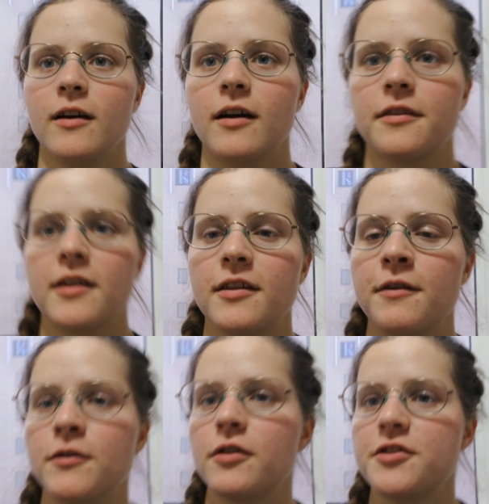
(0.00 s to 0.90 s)
I think
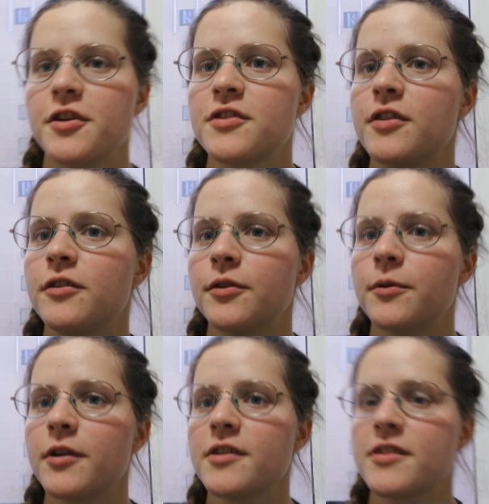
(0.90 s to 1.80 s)
if you're just a
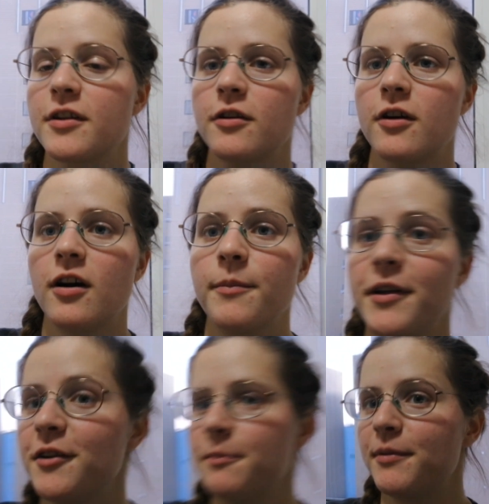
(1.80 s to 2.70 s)
tourist and you come and you